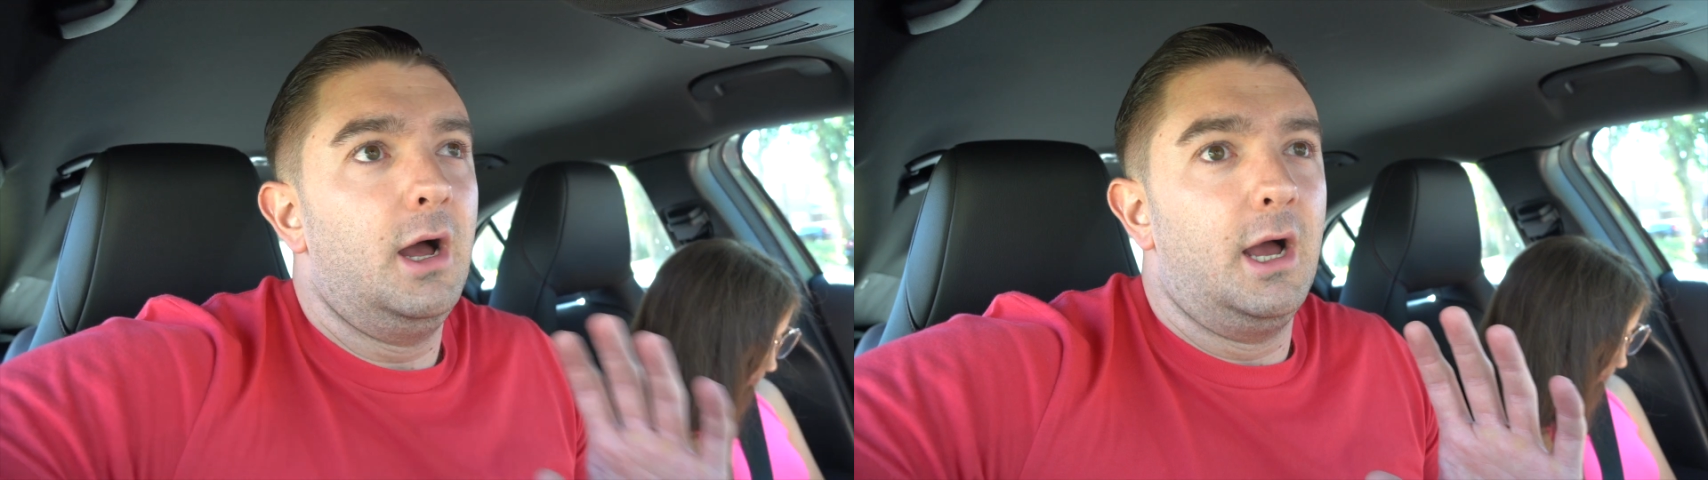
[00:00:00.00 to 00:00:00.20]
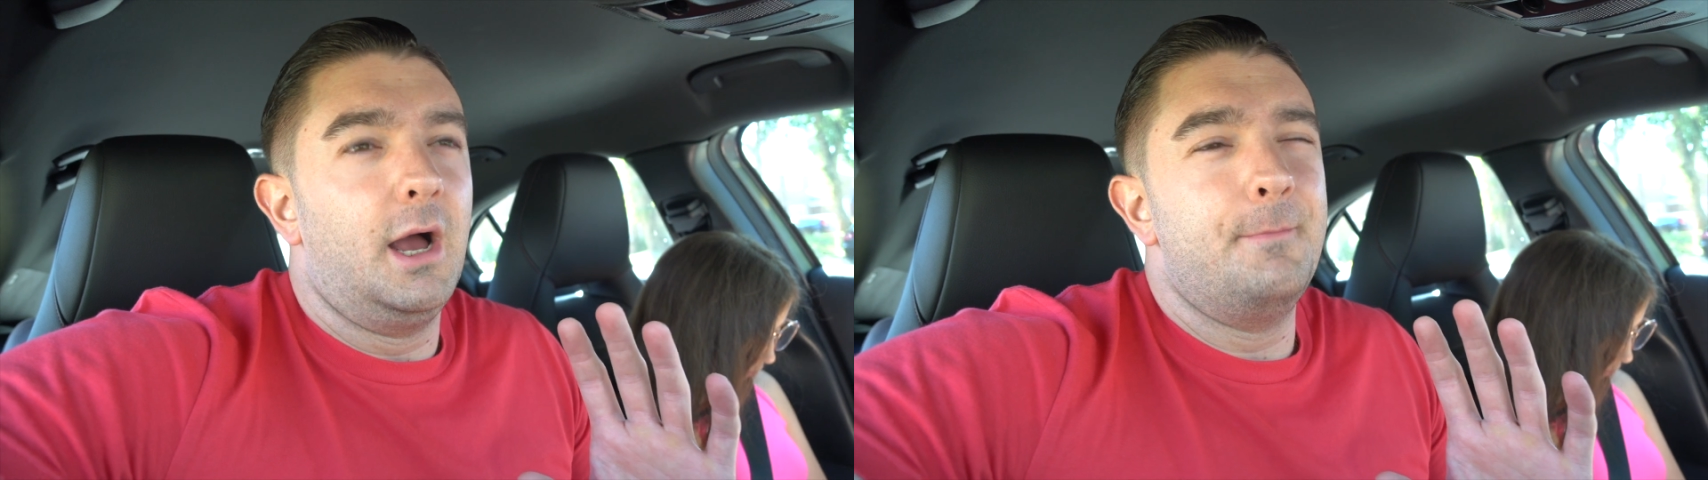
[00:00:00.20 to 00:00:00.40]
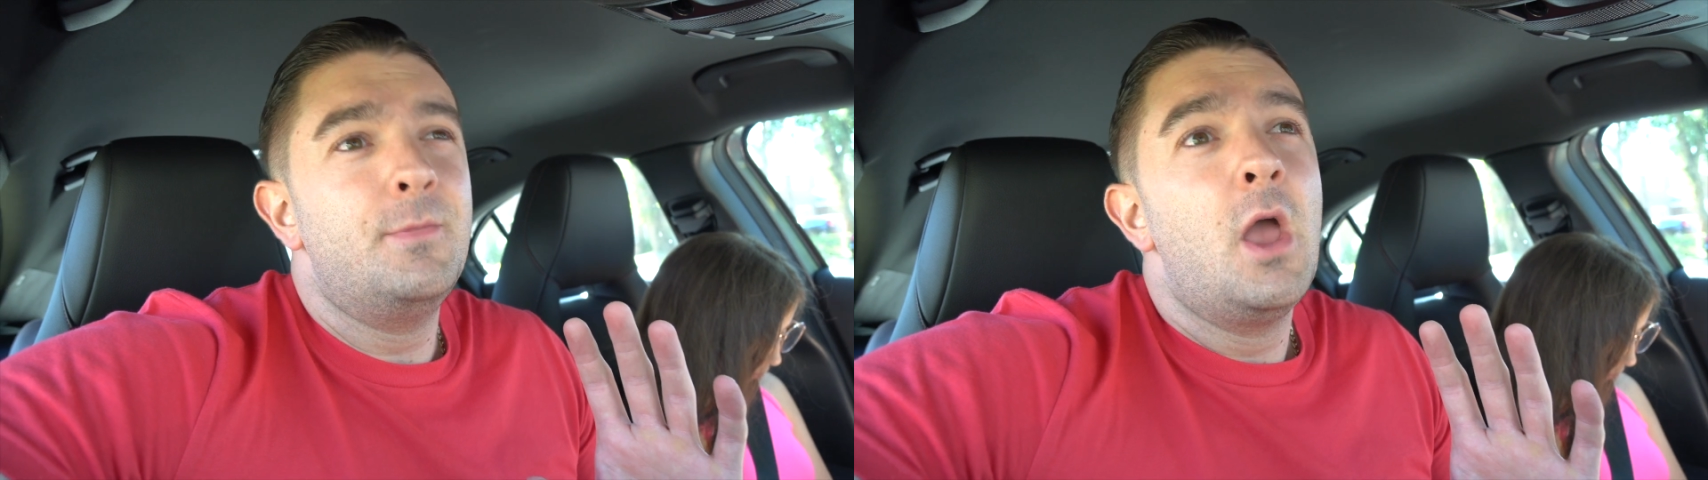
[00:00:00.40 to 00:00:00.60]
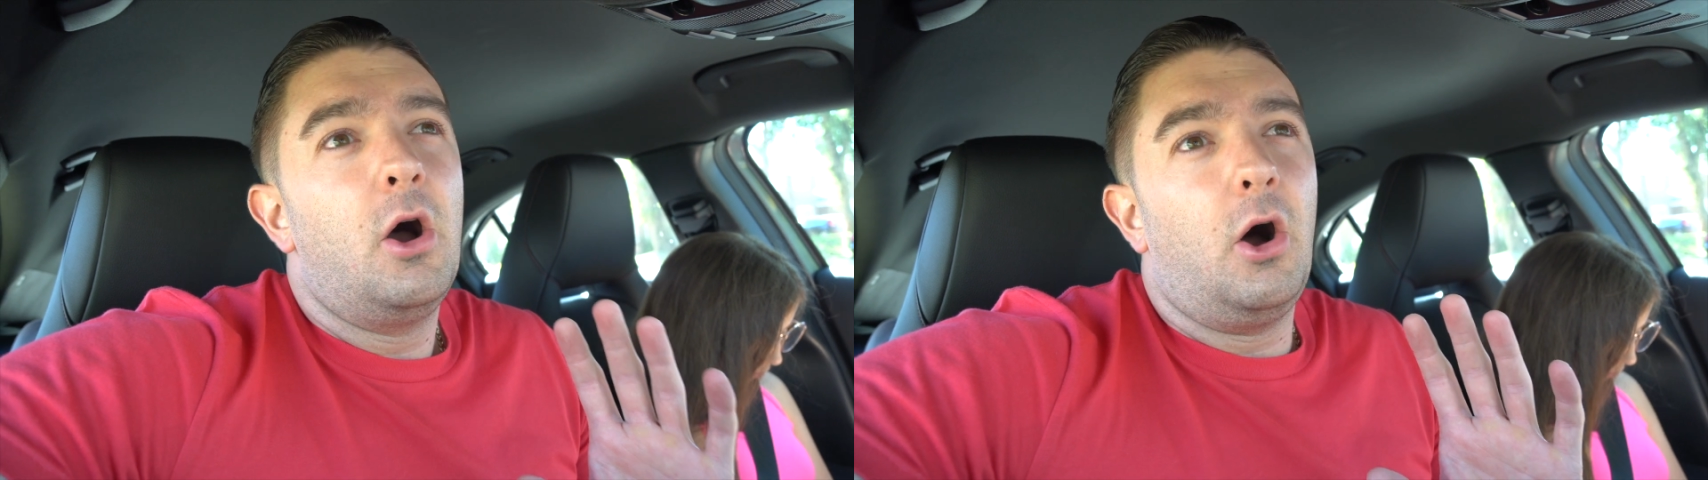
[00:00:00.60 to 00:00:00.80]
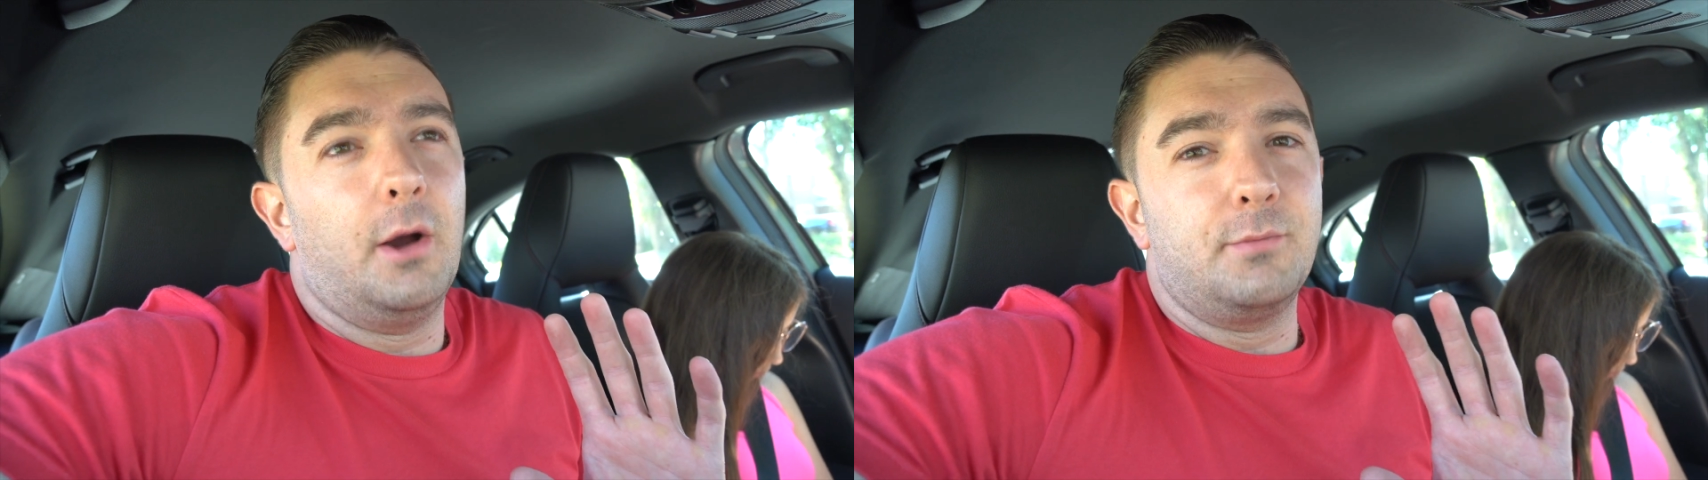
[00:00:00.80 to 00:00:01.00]
Um,
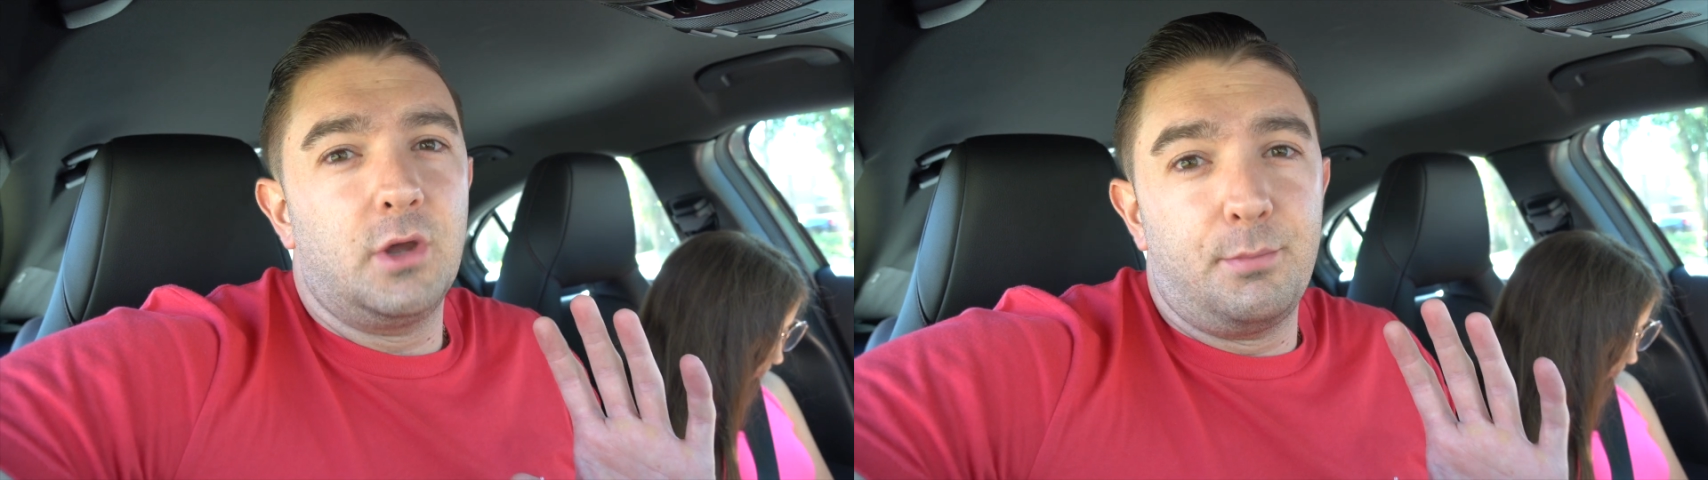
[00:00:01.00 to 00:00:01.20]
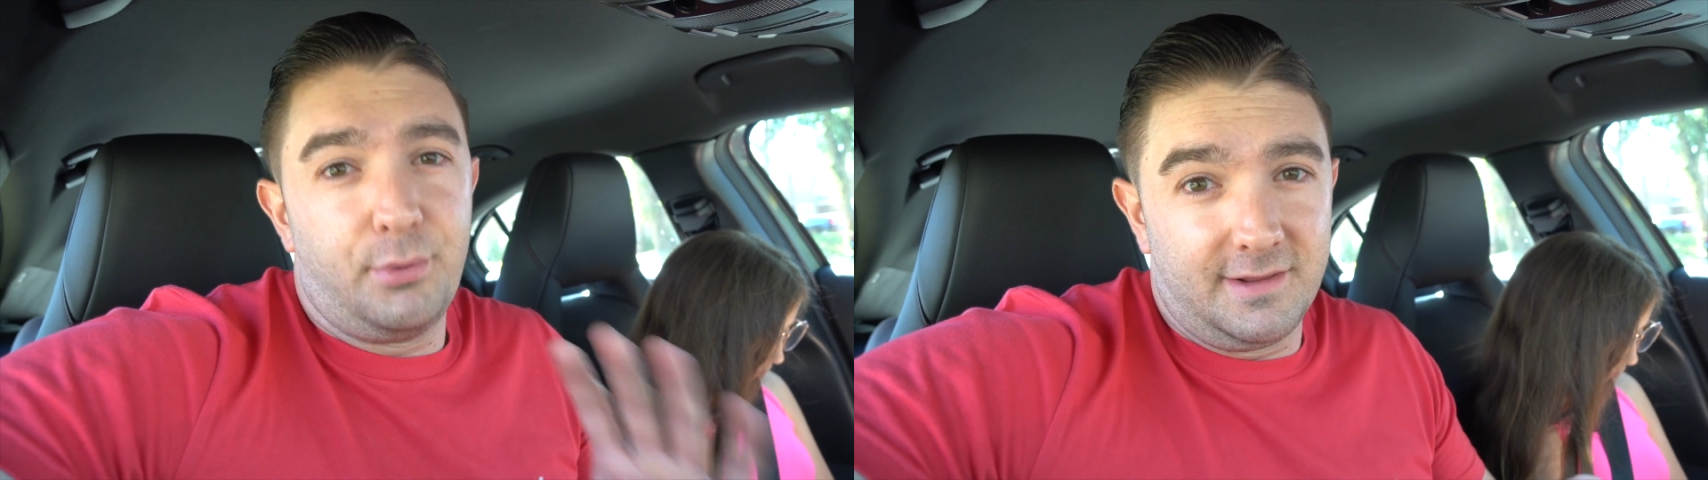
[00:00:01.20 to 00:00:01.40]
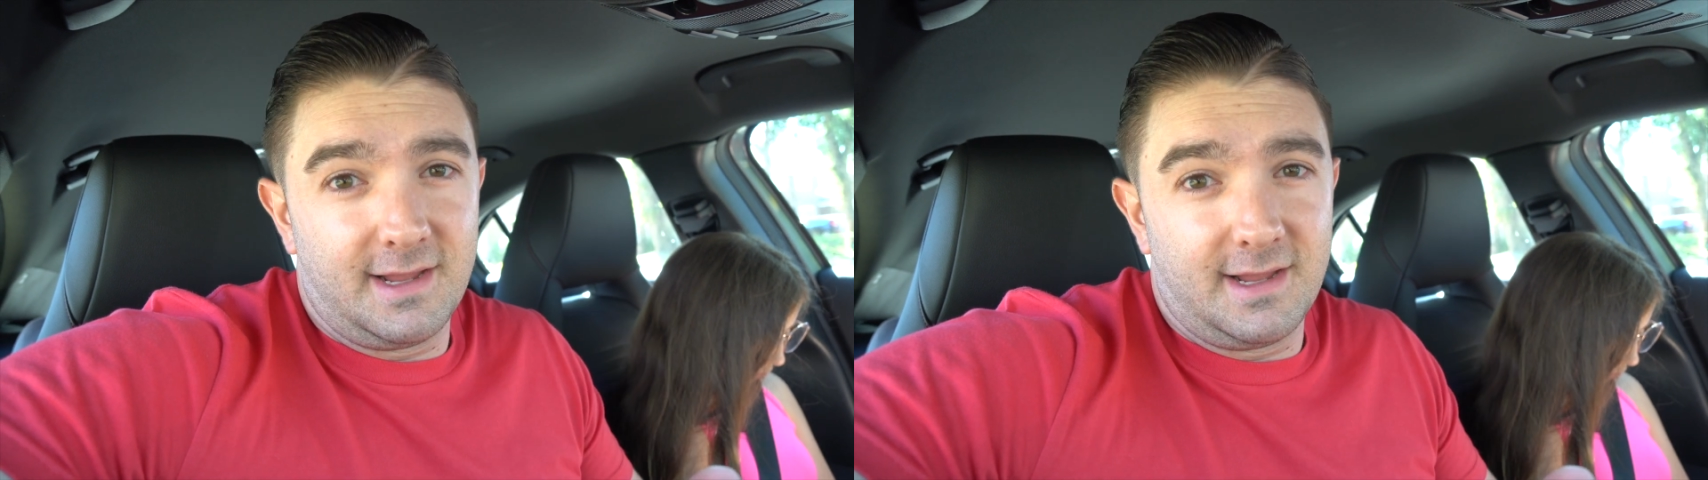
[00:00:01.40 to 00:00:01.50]
I'm going to bring